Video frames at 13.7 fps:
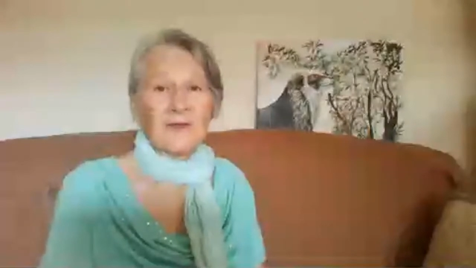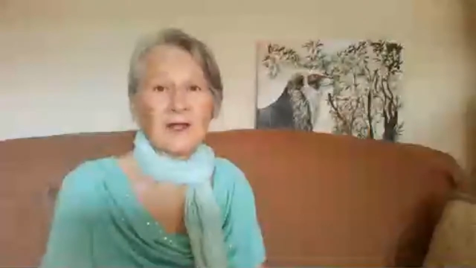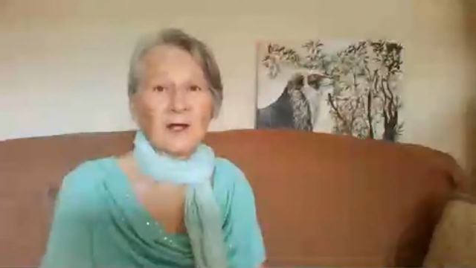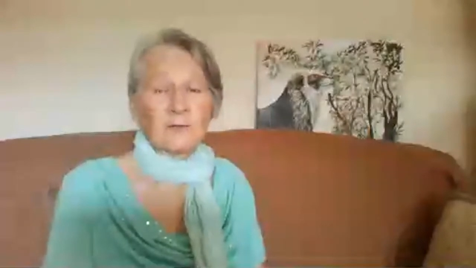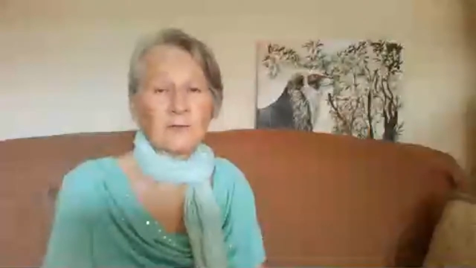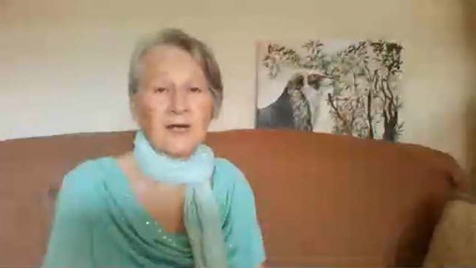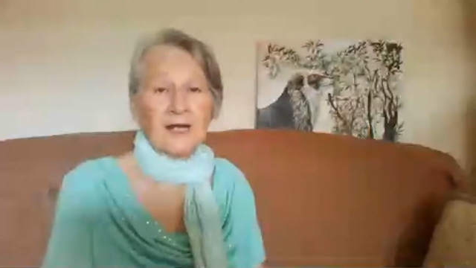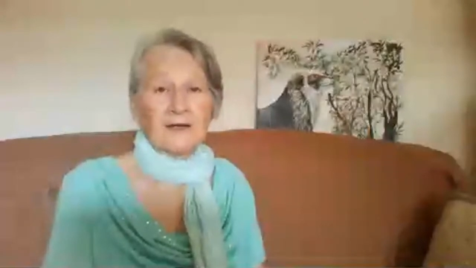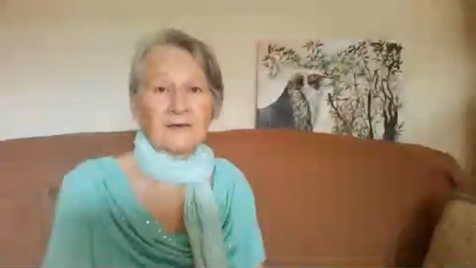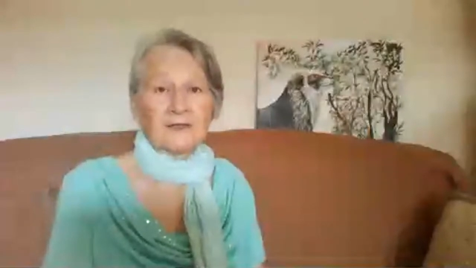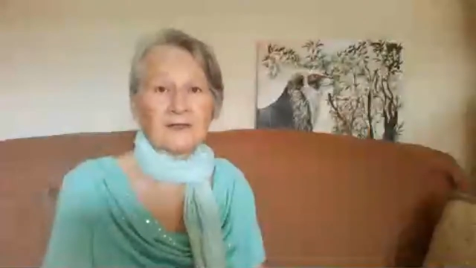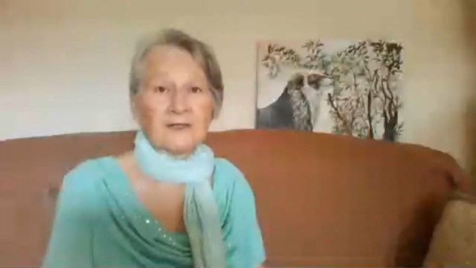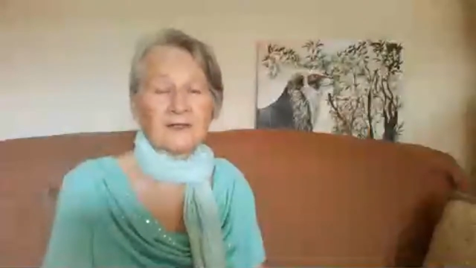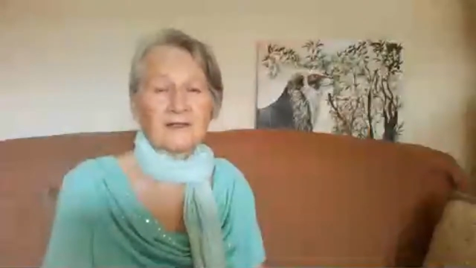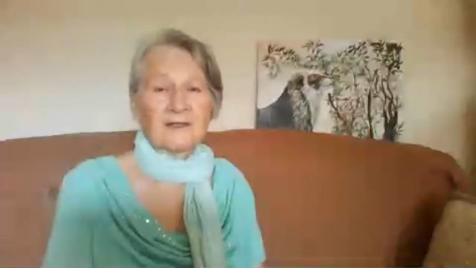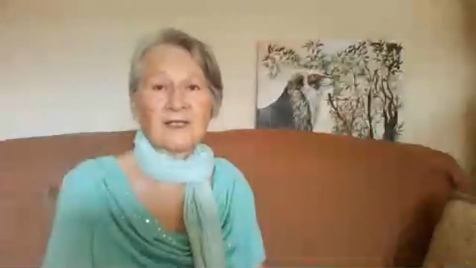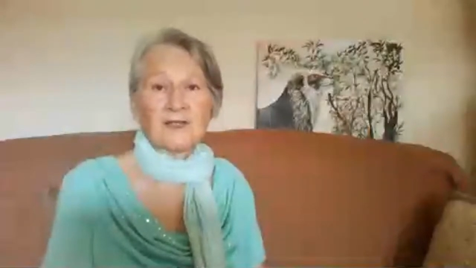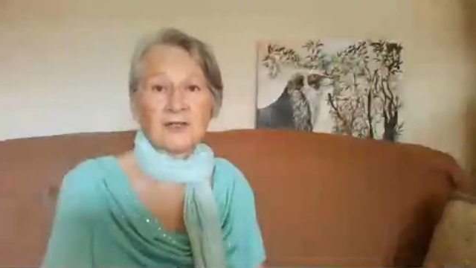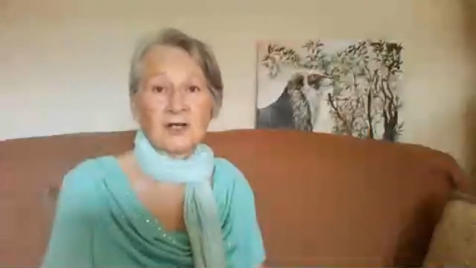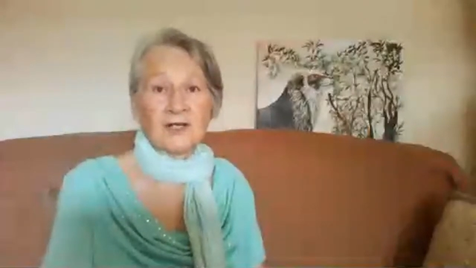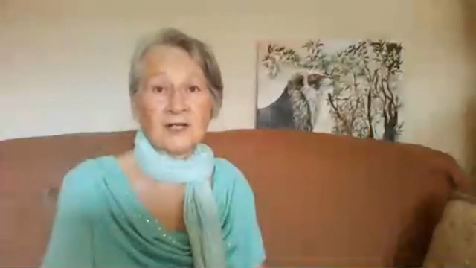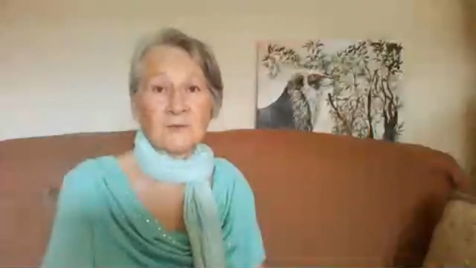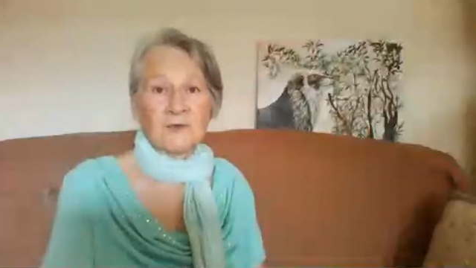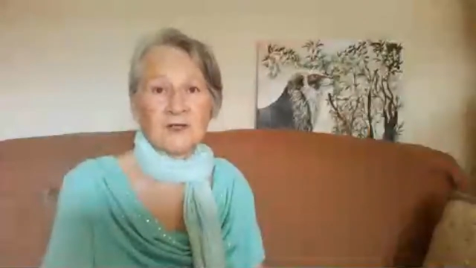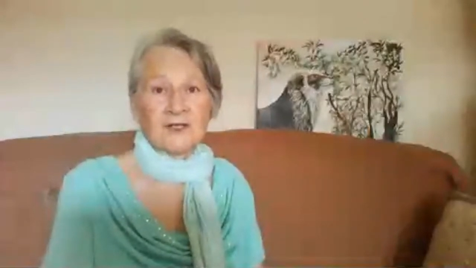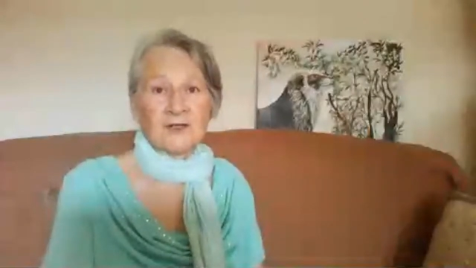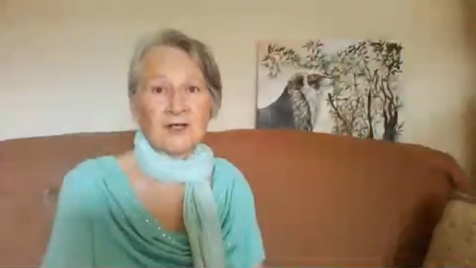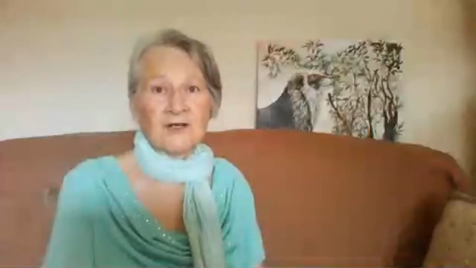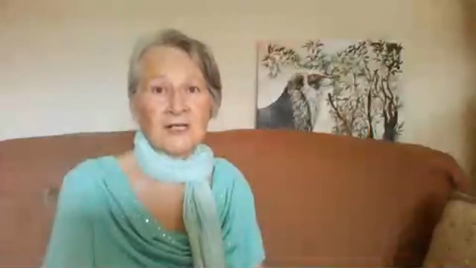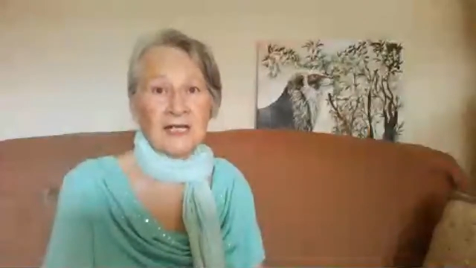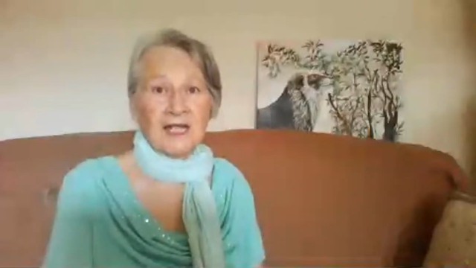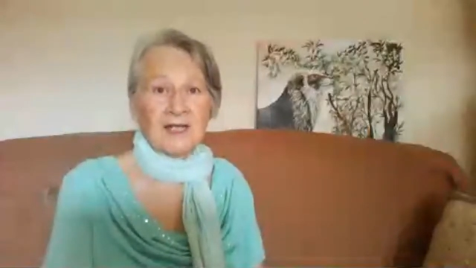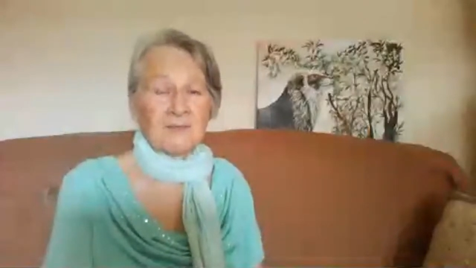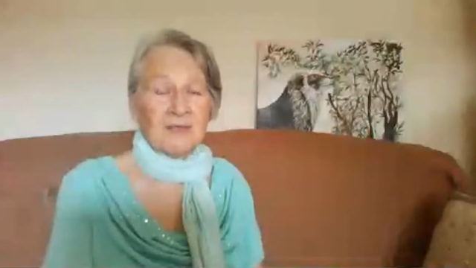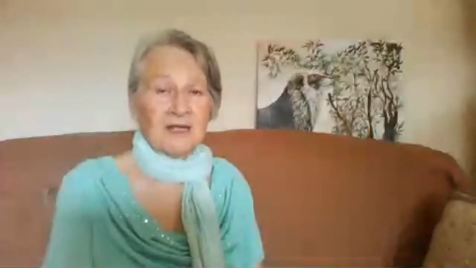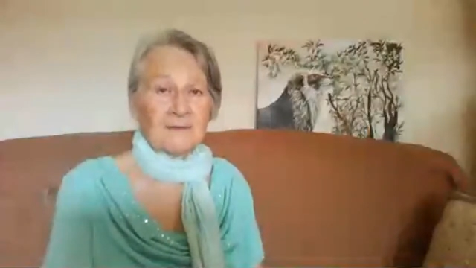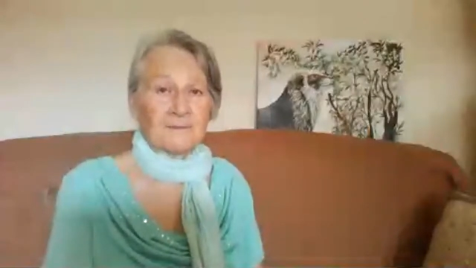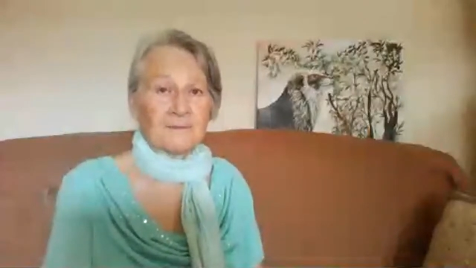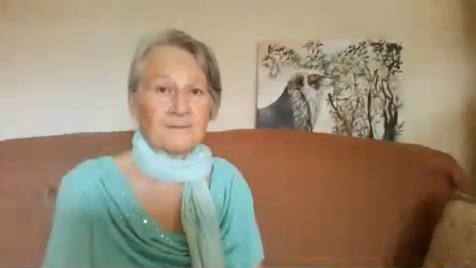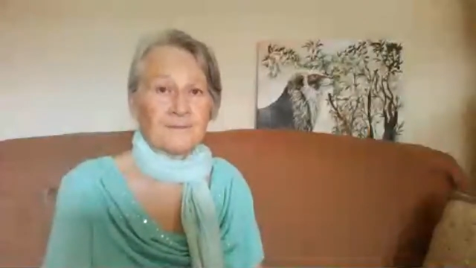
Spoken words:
around where the donkey had been.